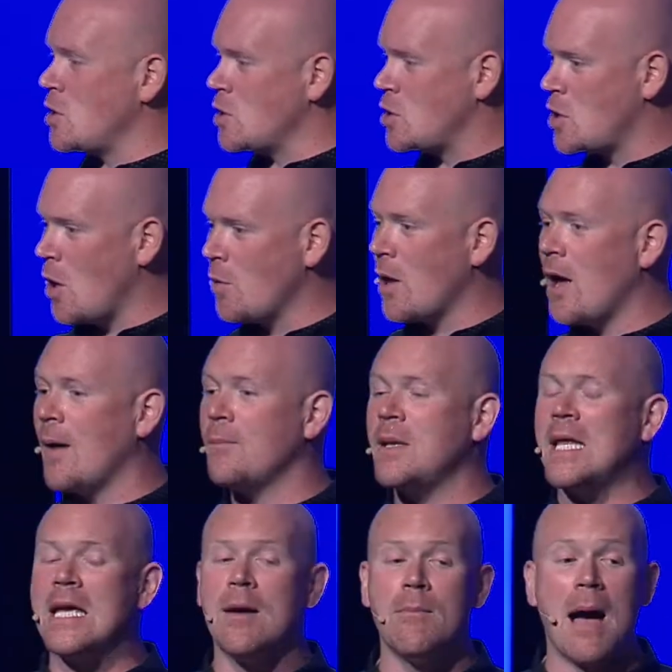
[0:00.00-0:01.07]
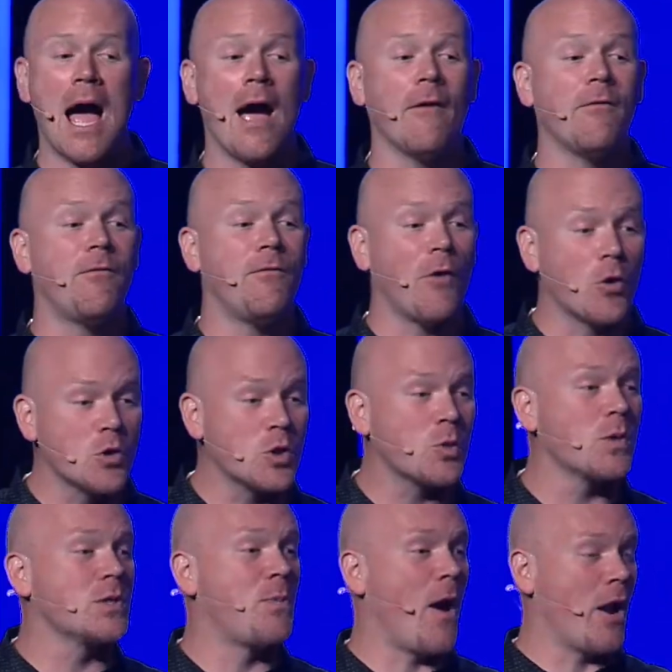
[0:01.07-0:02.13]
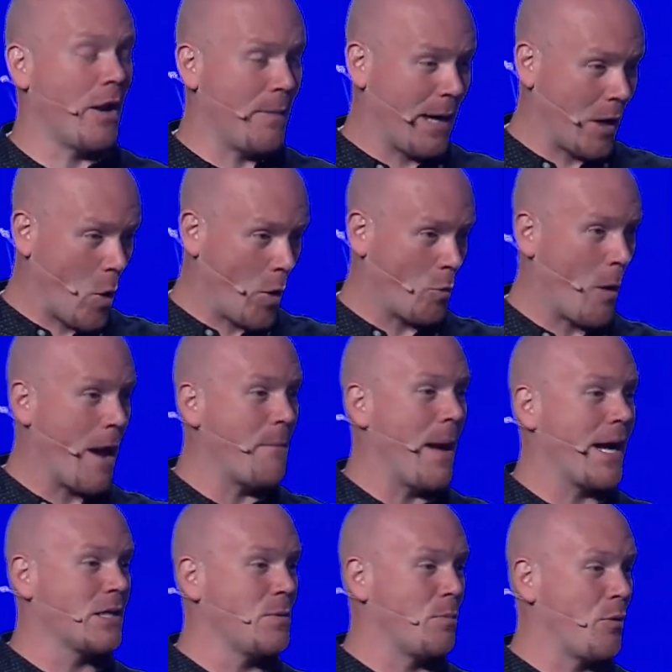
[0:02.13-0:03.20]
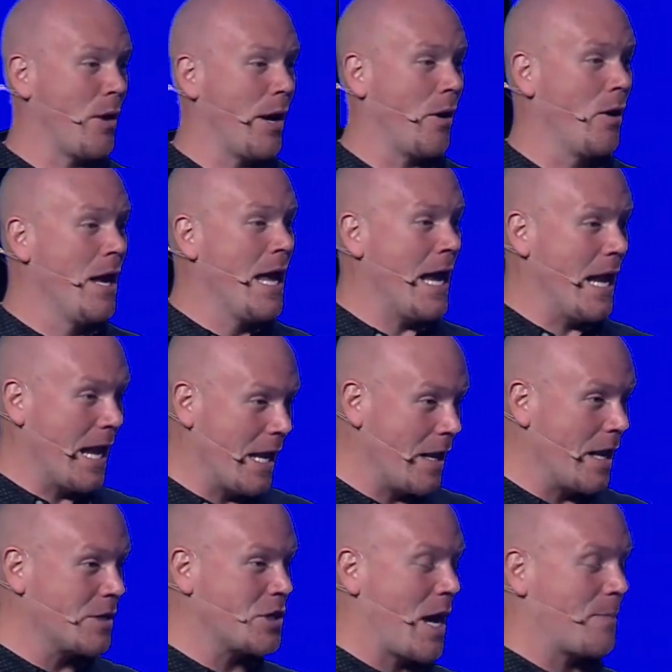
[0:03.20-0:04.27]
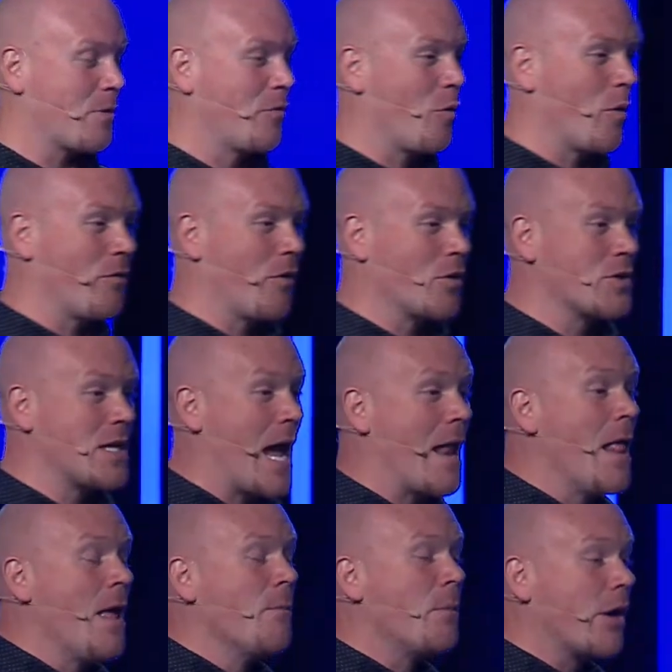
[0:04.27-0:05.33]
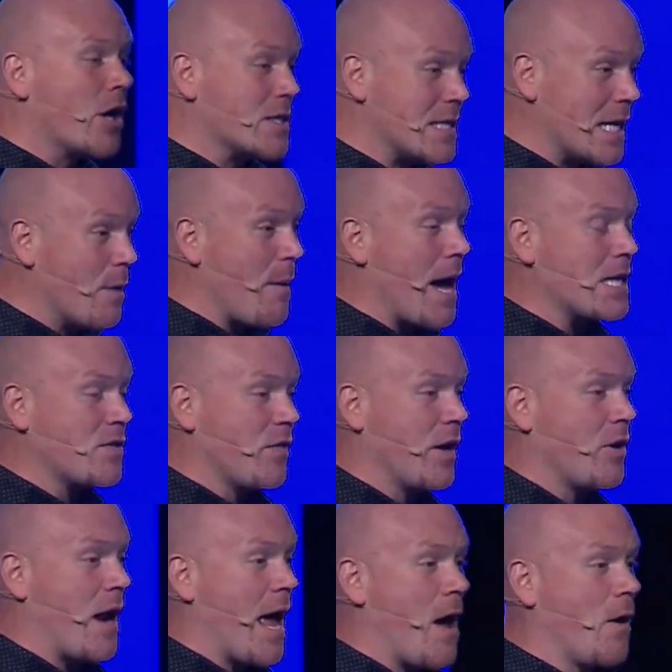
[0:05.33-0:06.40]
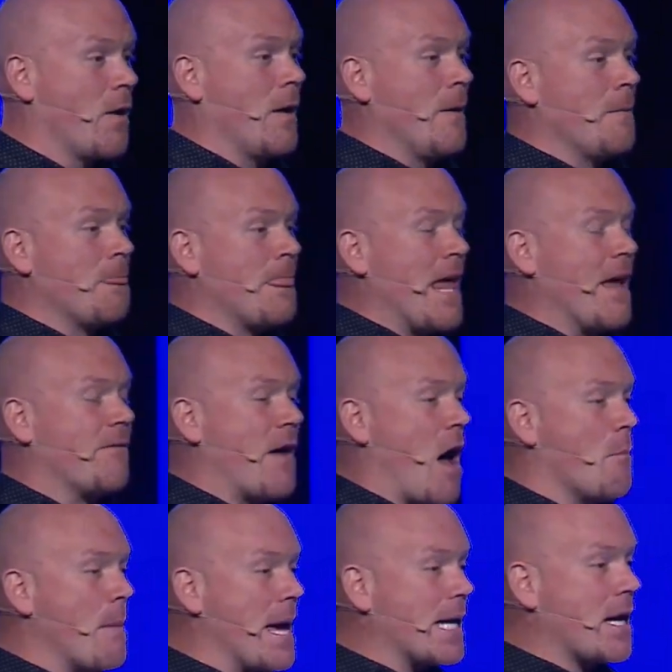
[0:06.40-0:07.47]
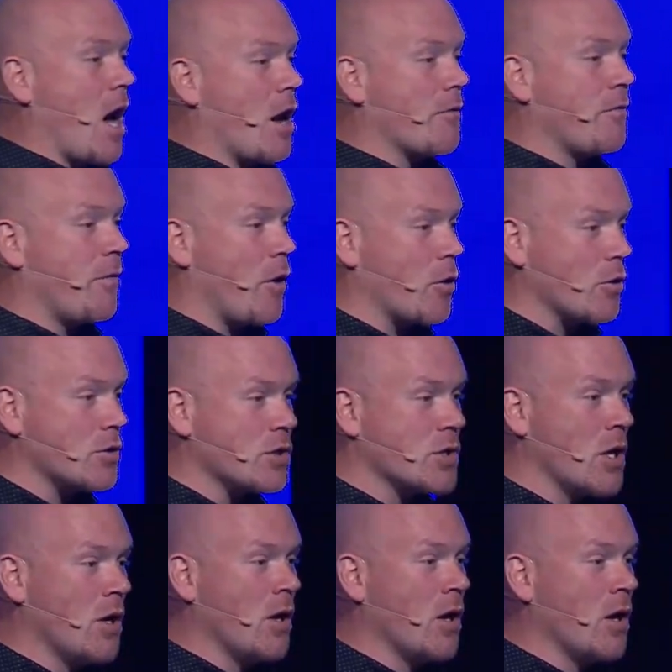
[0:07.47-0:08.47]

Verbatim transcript: showed up, Nehemiah first responded by going right back to prayer in, in, in chapter 4, verse 9, because Nehemiah's figured out if I'll make God first,